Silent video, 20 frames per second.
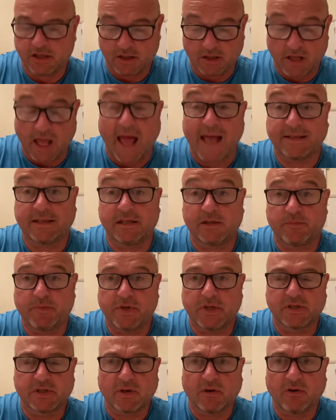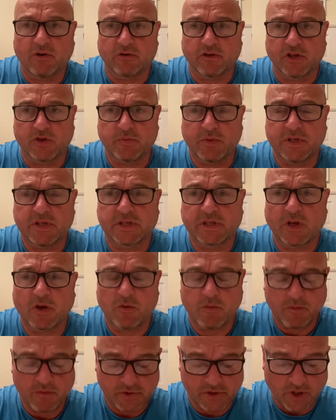As it's been so long, there's been
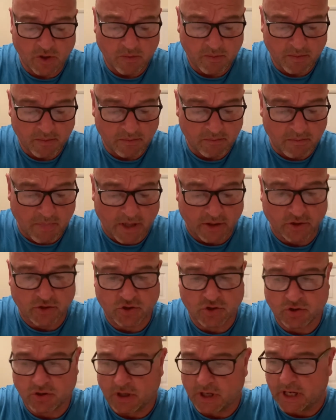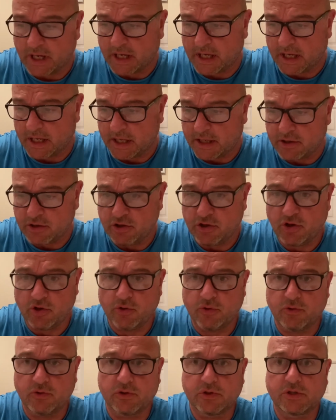so much
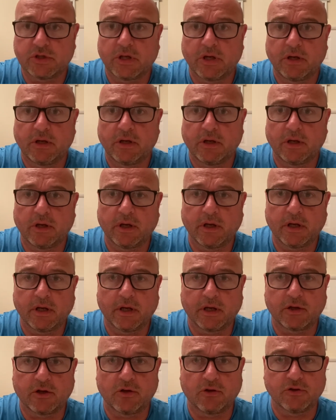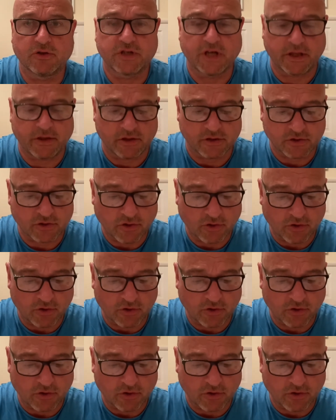news and content that's gone